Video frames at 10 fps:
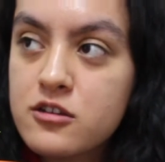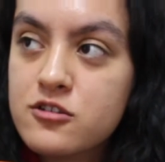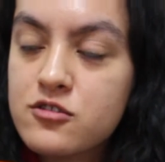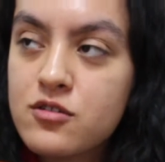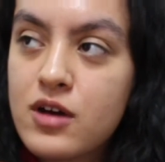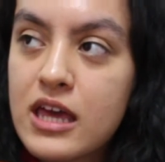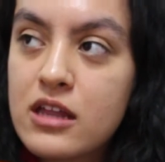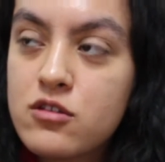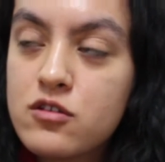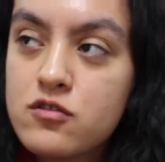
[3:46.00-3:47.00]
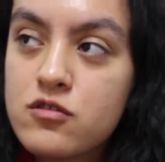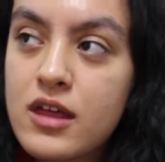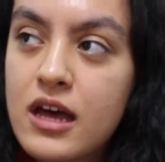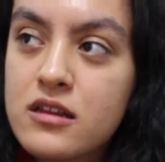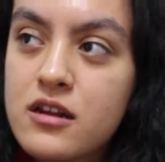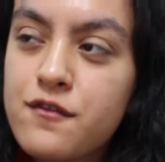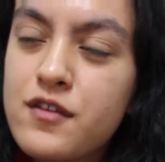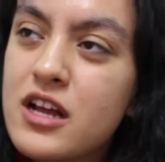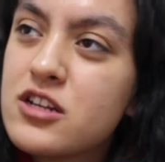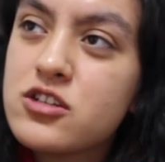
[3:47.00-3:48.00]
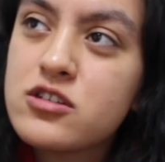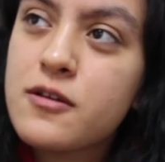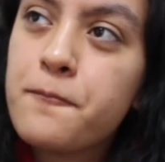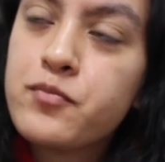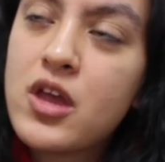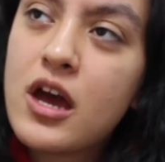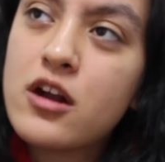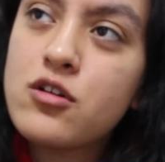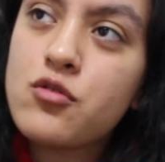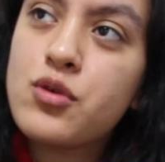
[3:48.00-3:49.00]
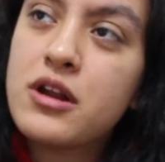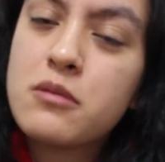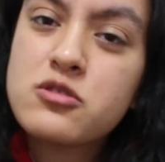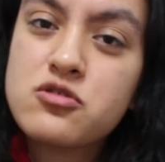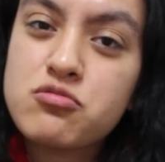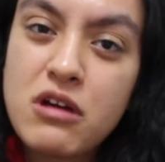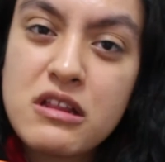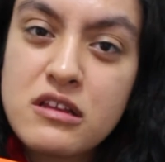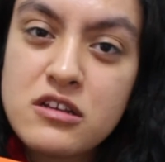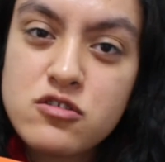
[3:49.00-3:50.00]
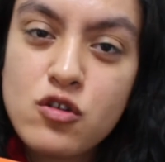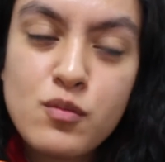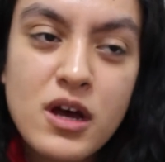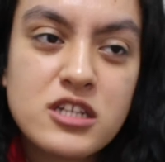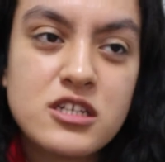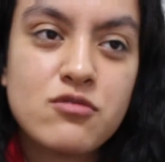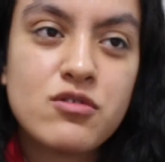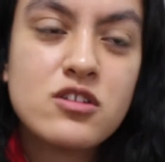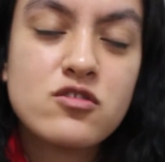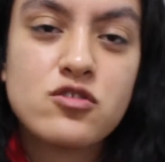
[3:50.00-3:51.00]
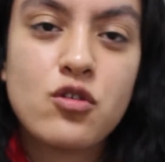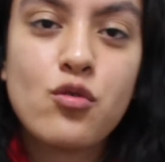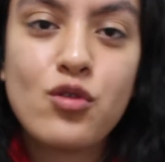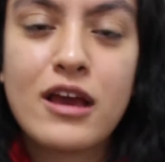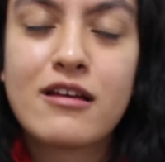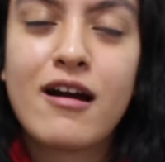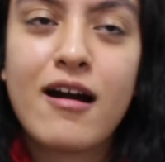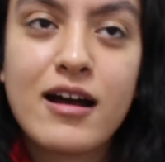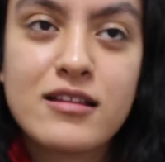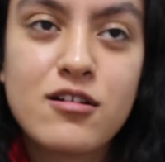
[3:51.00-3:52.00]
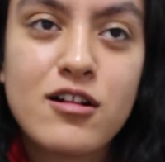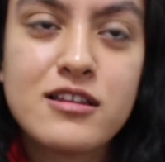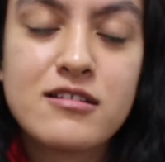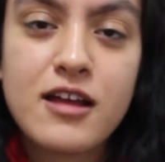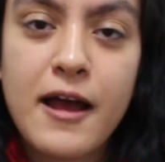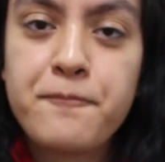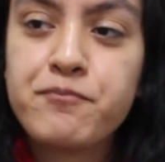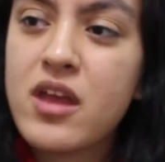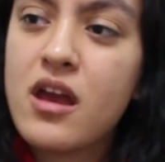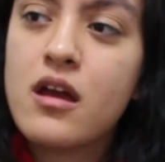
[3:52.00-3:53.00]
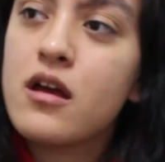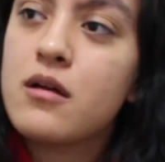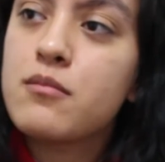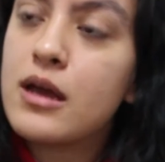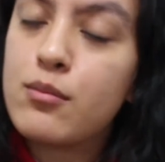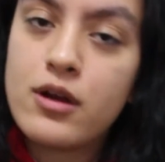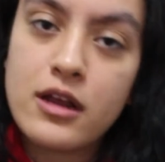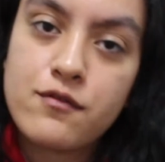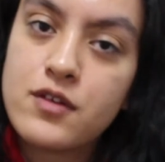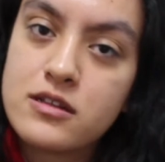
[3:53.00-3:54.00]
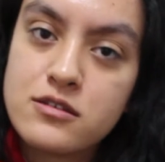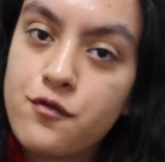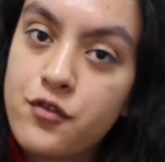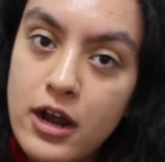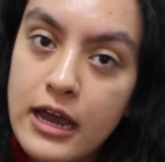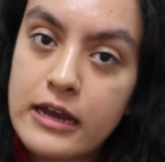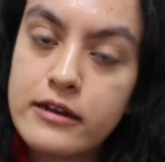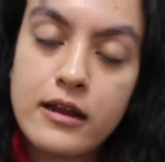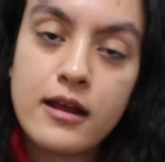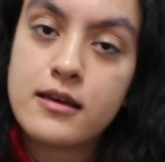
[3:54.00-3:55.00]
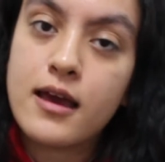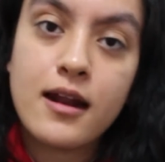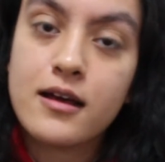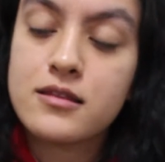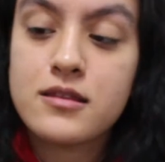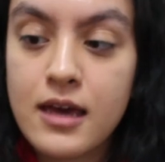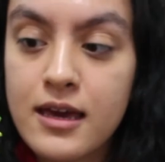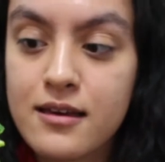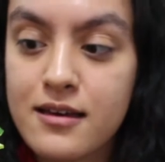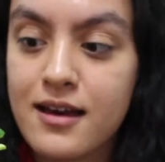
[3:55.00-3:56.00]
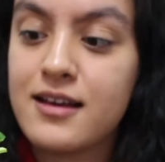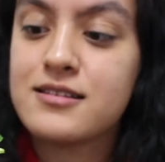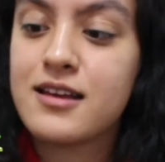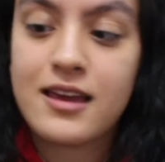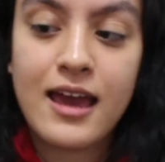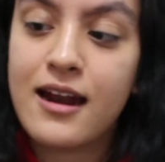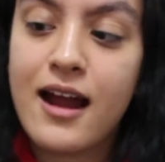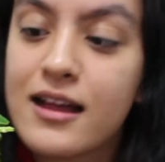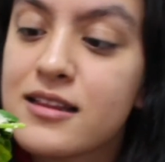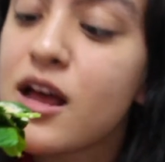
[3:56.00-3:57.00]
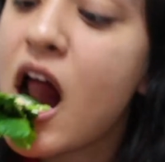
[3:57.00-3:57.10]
so I get used to that. And I, feel, I just I don't know, when I'm sweating so much and when it's so like hot all the time, my brain feels fried and I cannot think, guys. I cannot.